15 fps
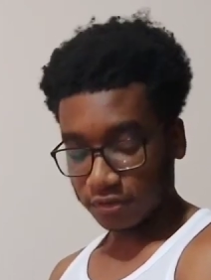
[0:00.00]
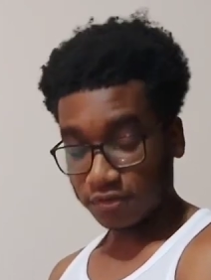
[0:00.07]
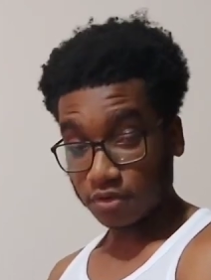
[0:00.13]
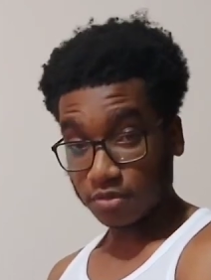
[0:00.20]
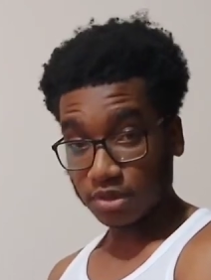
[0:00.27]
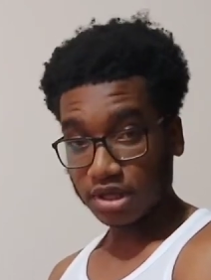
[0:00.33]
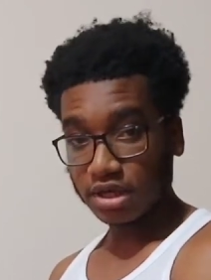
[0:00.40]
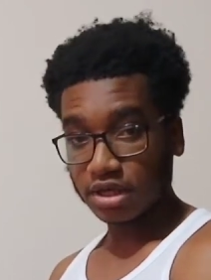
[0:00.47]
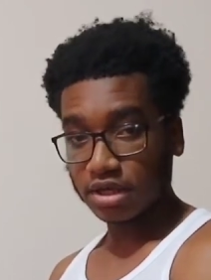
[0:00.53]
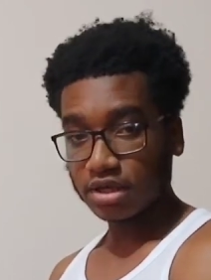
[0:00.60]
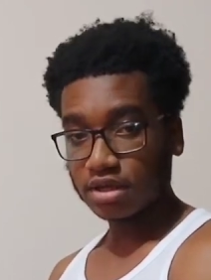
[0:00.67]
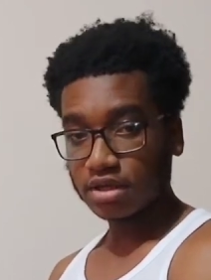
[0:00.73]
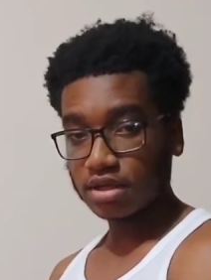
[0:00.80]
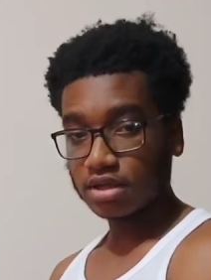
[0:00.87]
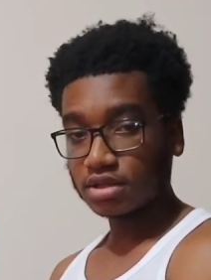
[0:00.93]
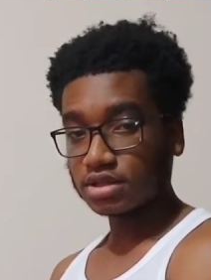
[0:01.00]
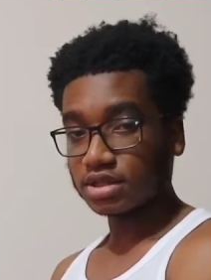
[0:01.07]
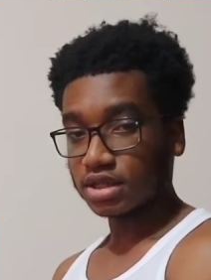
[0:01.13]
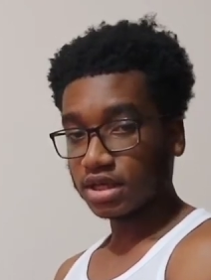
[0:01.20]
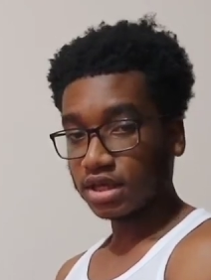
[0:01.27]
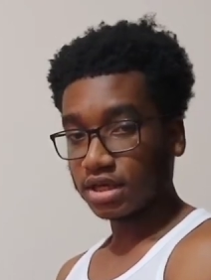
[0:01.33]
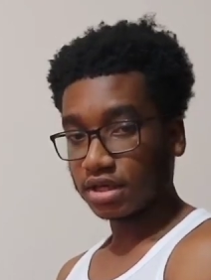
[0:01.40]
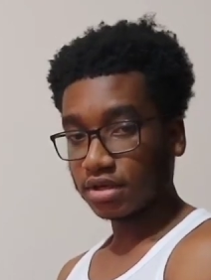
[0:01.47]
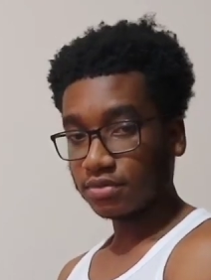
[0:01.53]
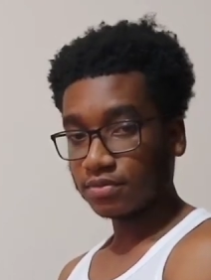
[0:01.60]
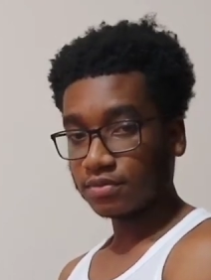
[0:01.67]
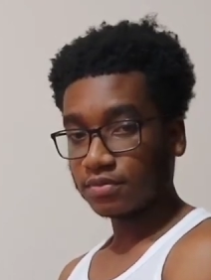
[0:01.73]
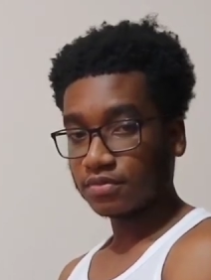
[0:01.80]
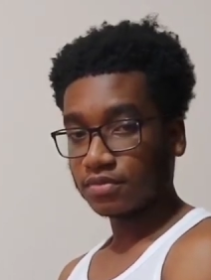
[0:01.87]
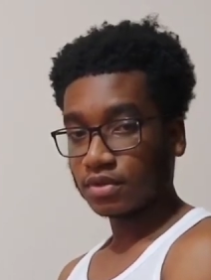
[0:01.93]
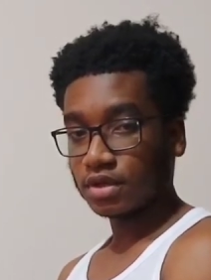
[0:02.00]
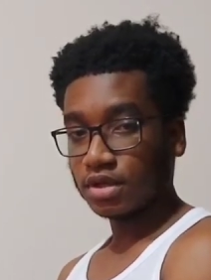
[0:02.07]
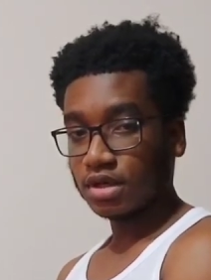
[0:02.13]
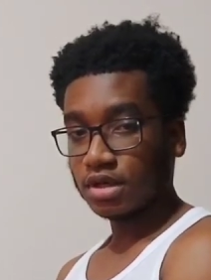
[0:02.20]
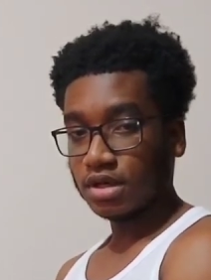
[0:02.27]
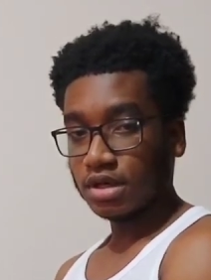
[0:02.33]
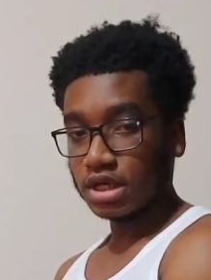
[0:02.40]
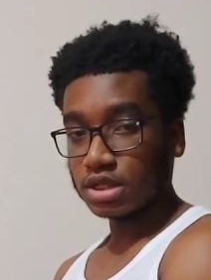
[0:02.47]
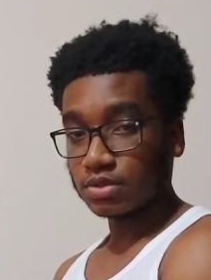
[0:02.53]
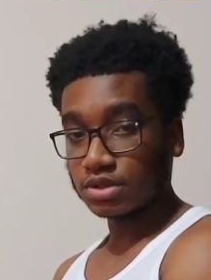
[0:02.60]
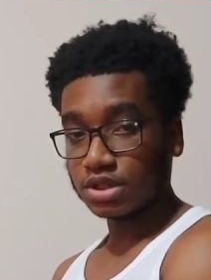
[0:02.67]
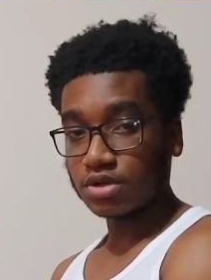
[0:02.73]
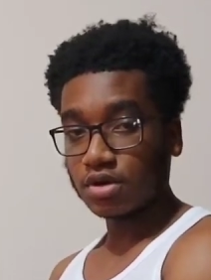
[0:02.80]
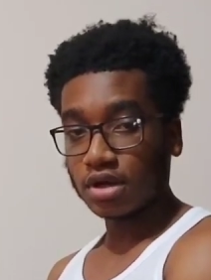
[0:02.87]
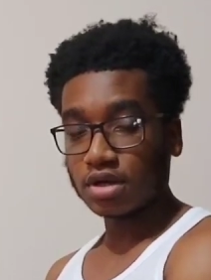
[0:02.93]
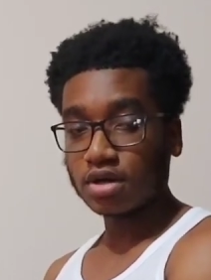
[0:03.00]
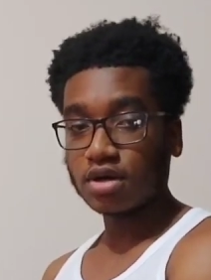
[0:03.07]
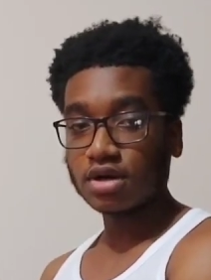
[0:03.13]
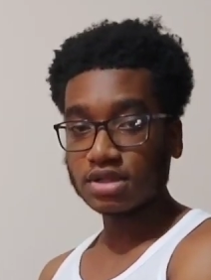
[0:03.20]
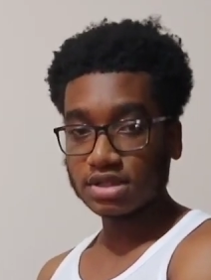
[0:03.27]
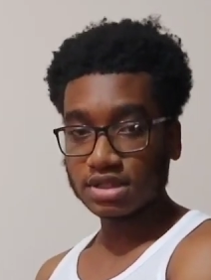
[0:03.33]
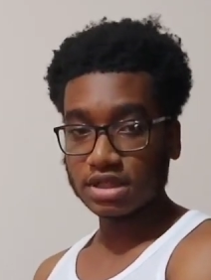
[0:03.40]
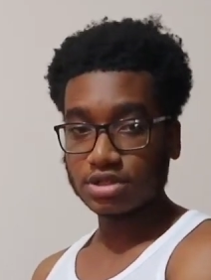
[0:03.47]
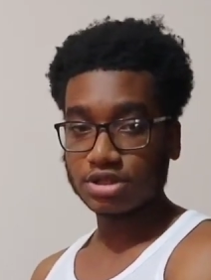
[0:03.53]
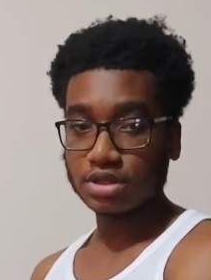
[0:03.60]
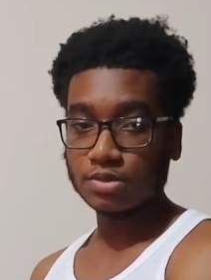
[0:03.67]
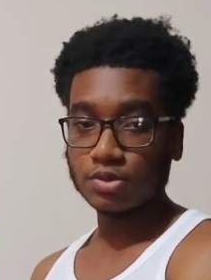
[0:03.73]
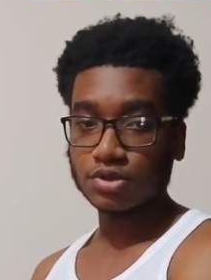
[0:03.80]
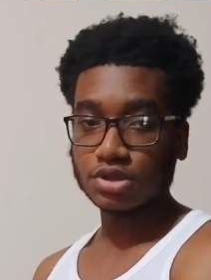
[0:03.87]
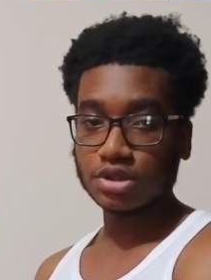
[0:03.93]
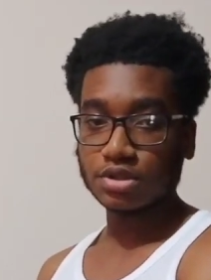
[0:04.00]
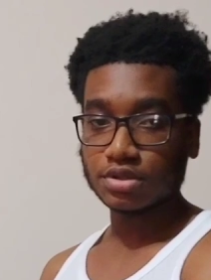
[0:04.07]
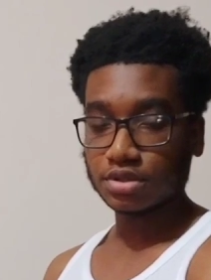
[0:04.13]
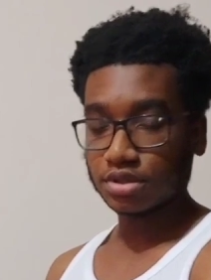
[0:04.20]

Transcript: From here to here is what you call a concentric motion.